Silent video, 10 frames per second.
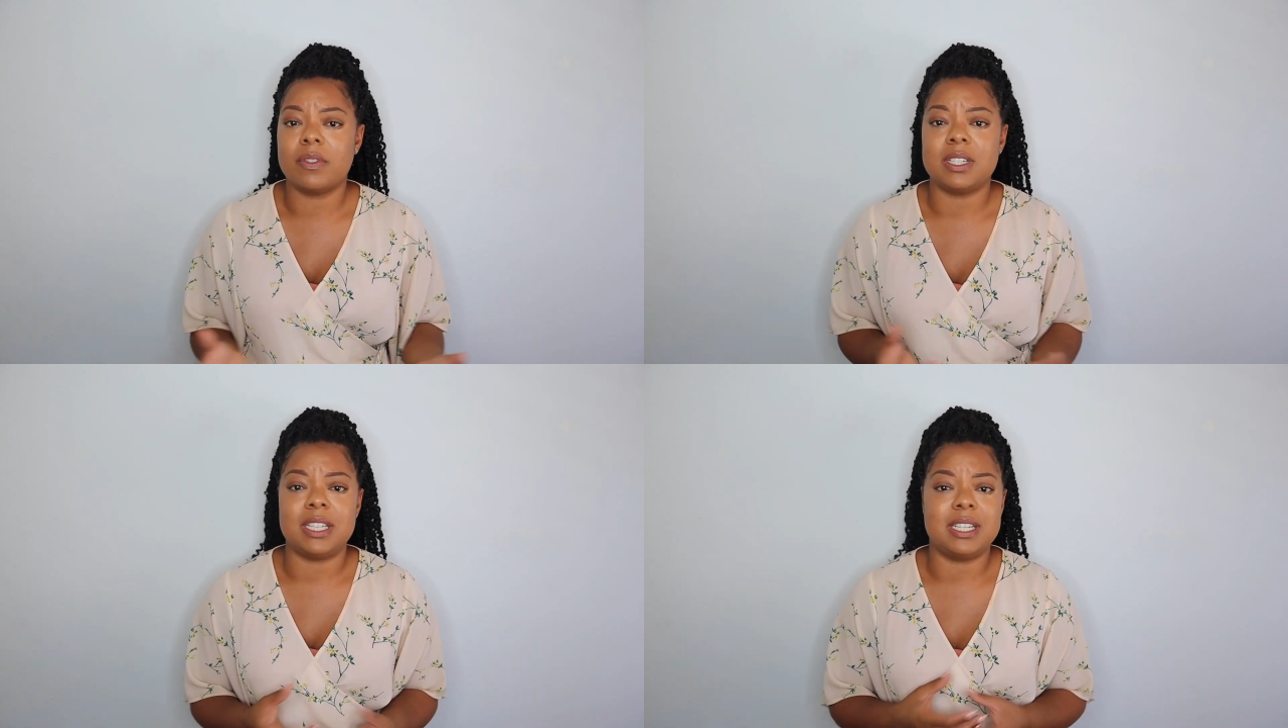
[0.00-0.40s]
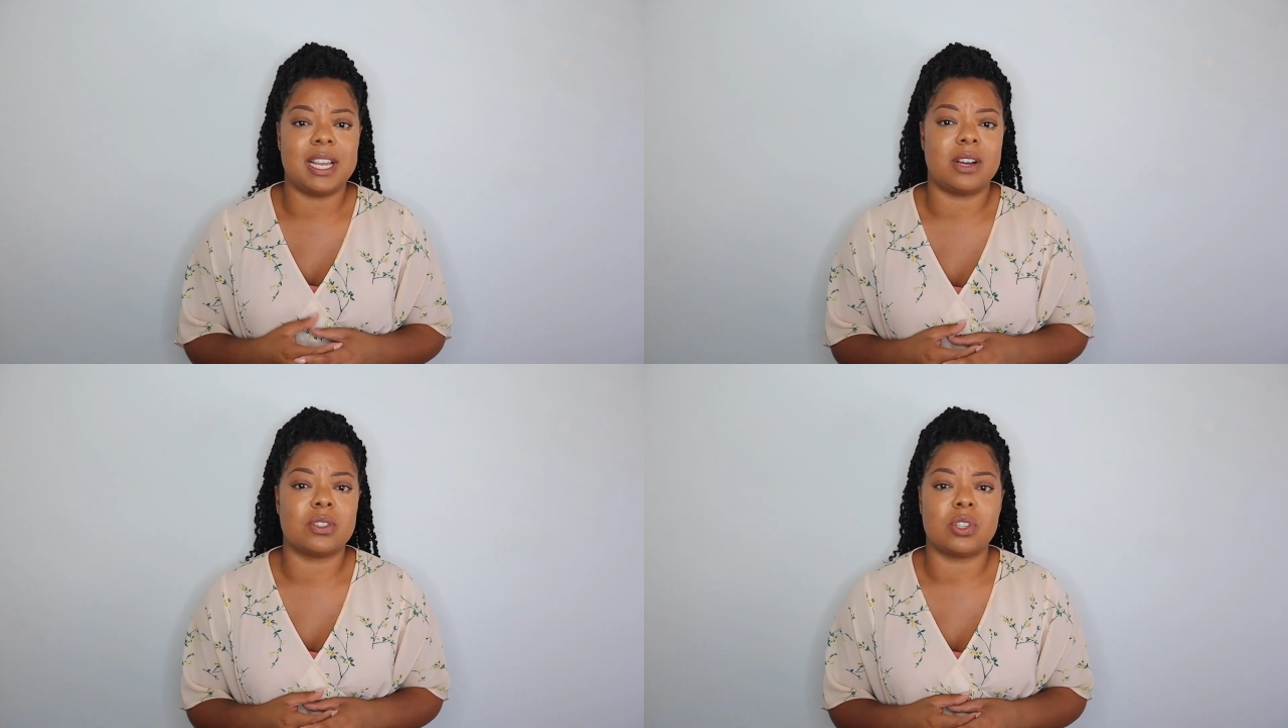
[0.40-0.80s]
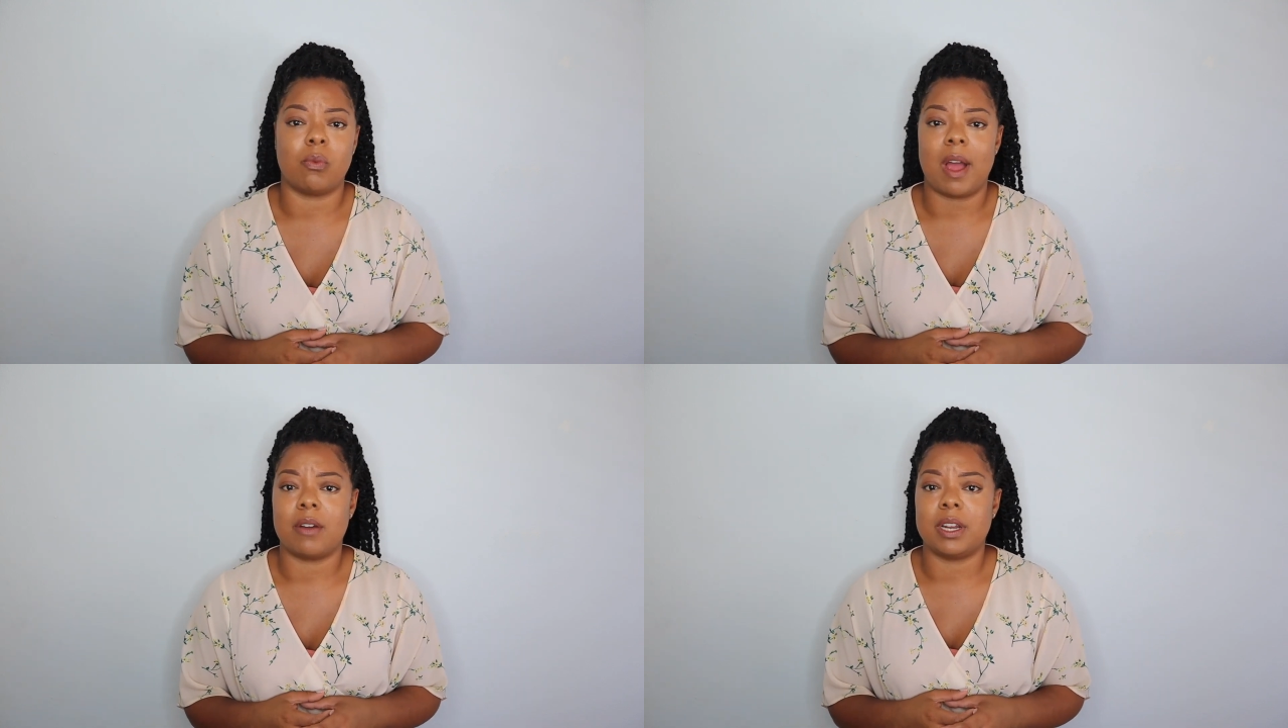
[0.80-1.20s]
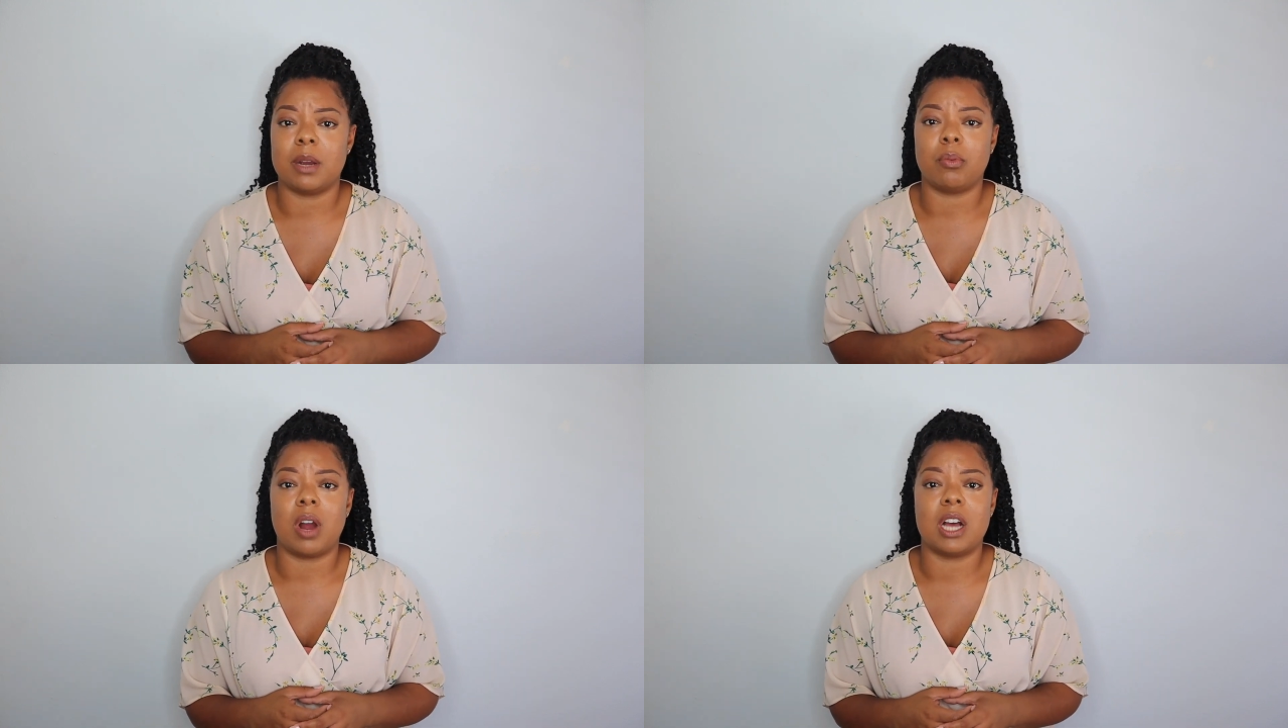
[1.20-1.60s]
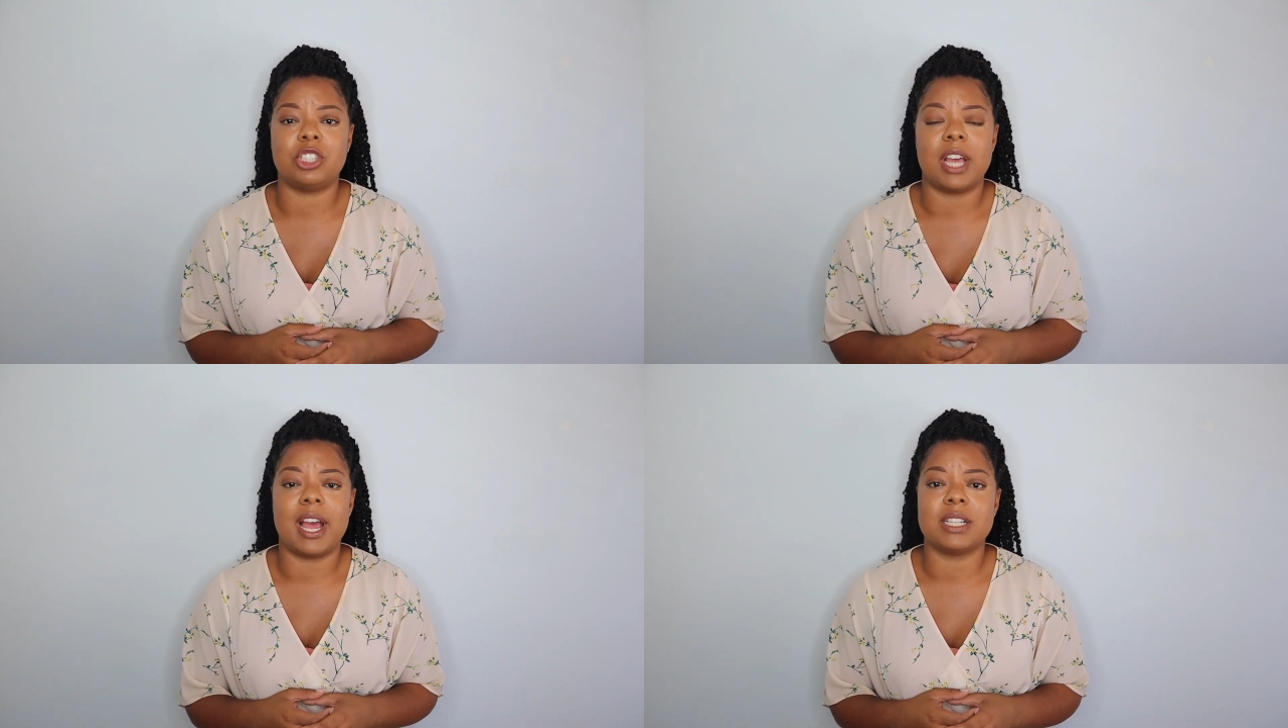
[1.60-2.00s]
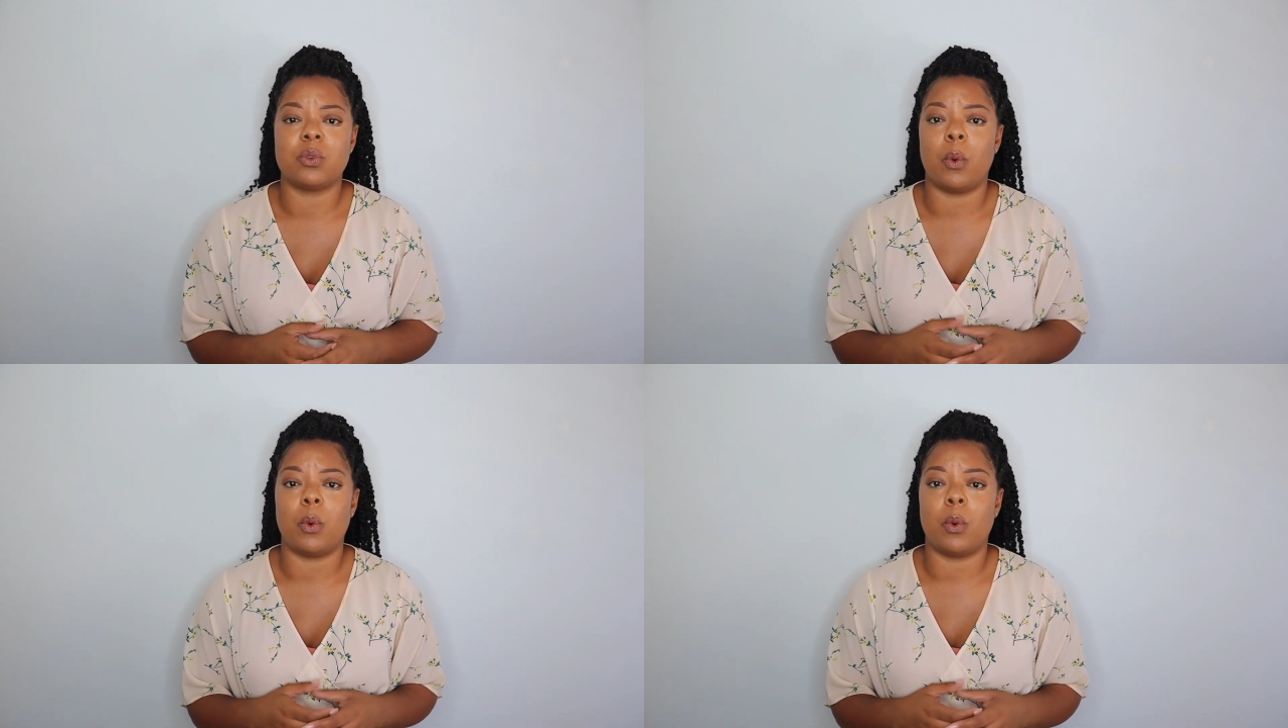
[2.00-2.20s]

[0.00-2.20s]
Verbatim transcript: of the details surrounding a project,